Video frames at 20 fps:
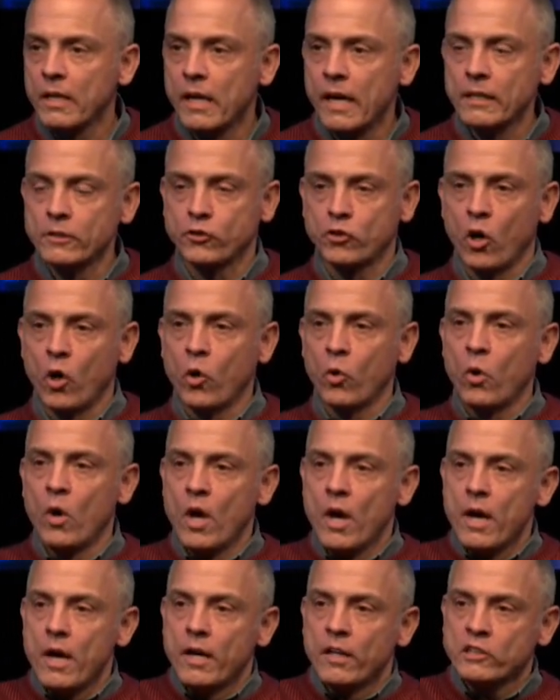And so,
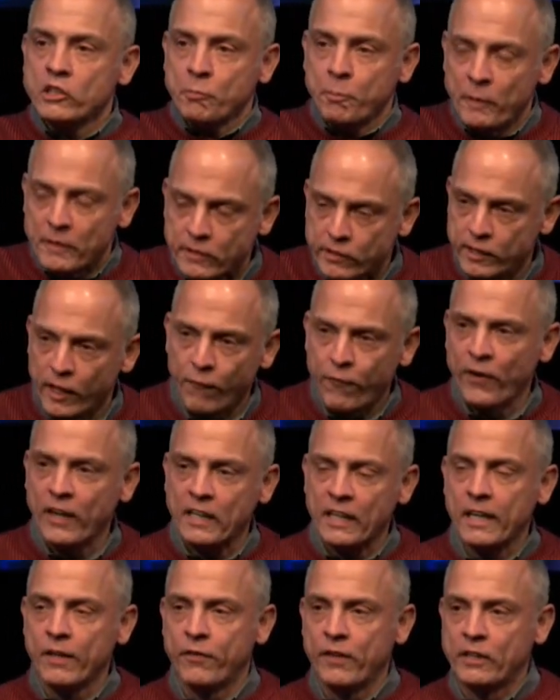
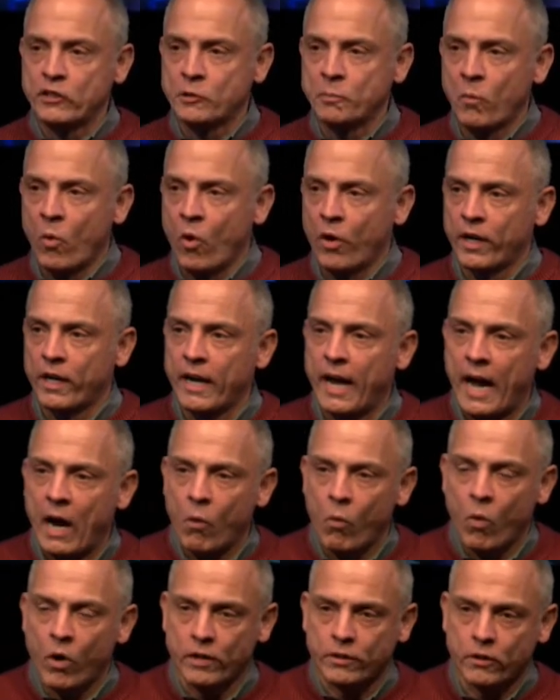specifically this morning, I
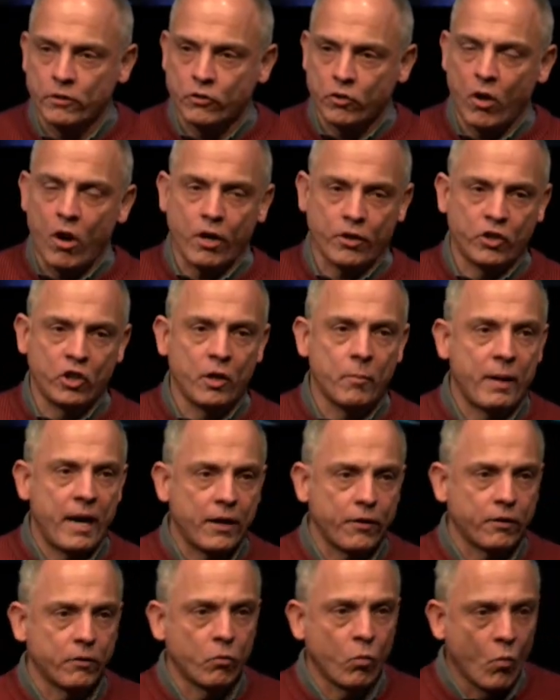want to talk to you
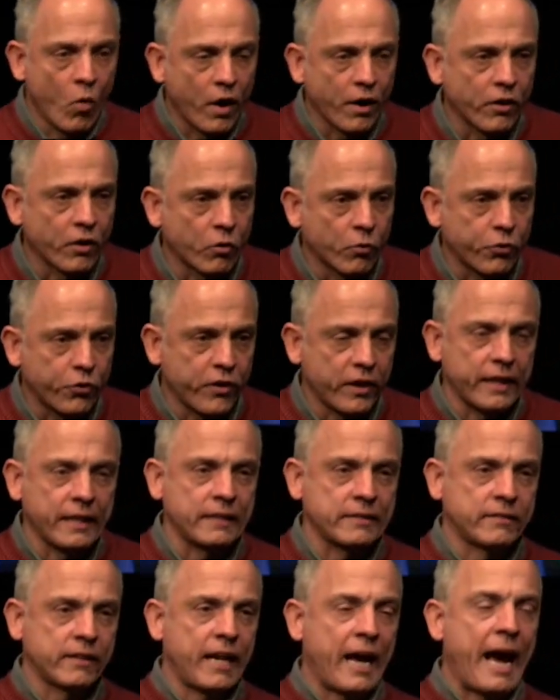about one of the
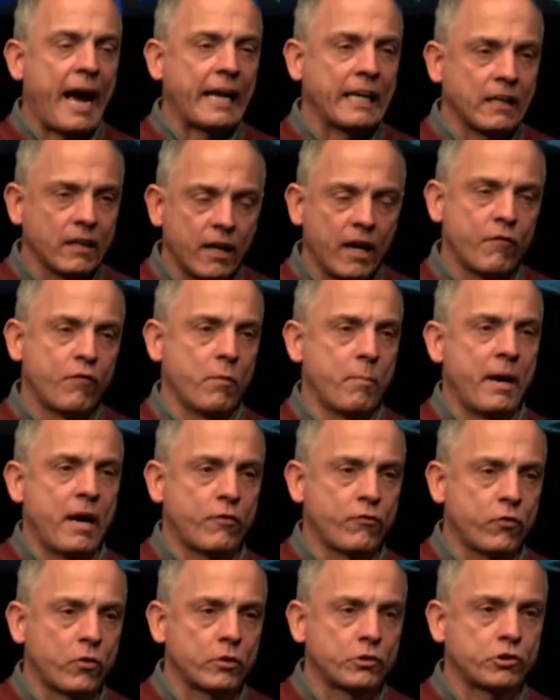things that I love
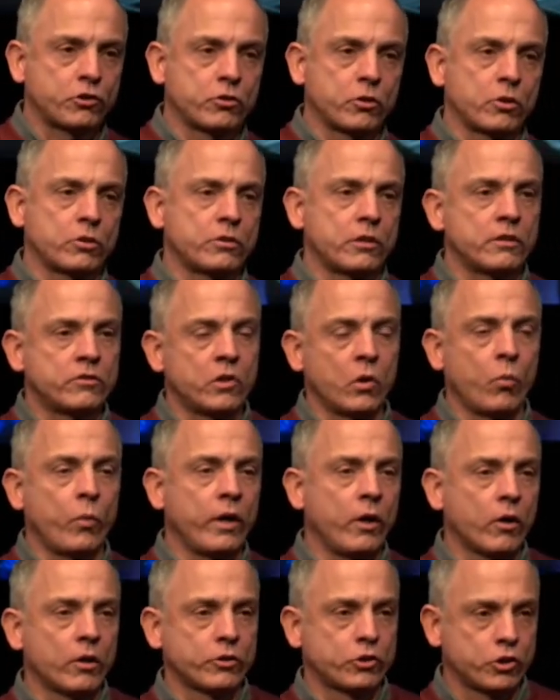about First Church is that we
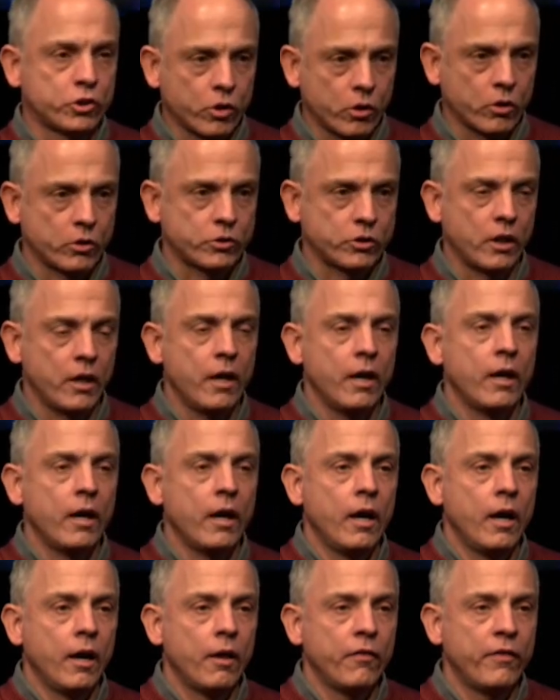are a church
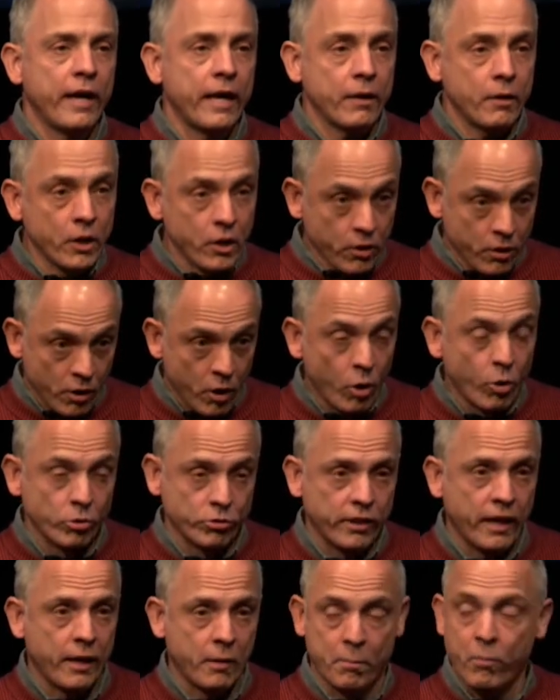that knows
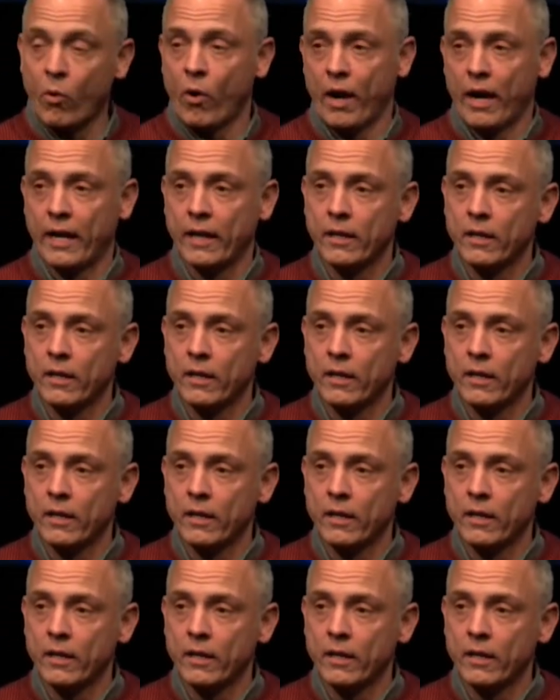how to pray.